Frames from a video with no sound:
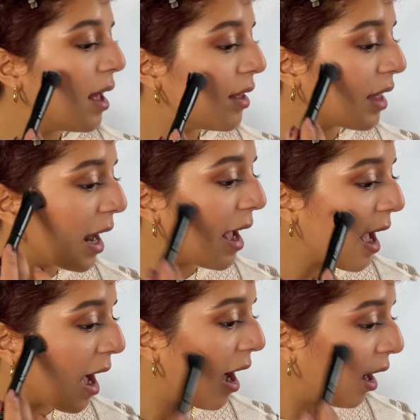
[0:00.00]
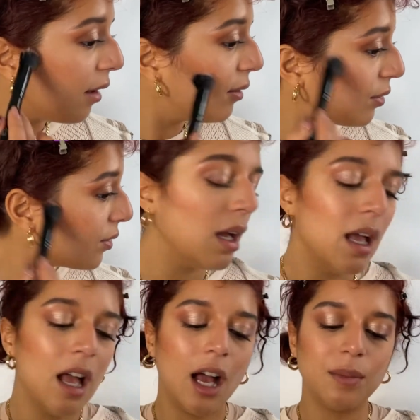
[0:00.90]
that I have.
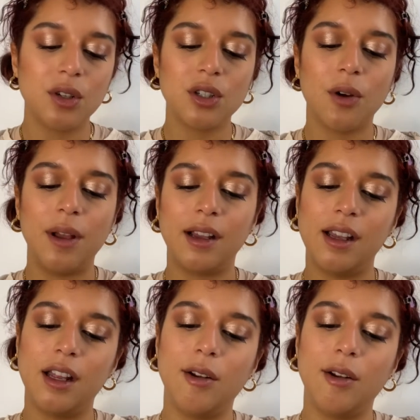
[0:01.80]
I'm just going in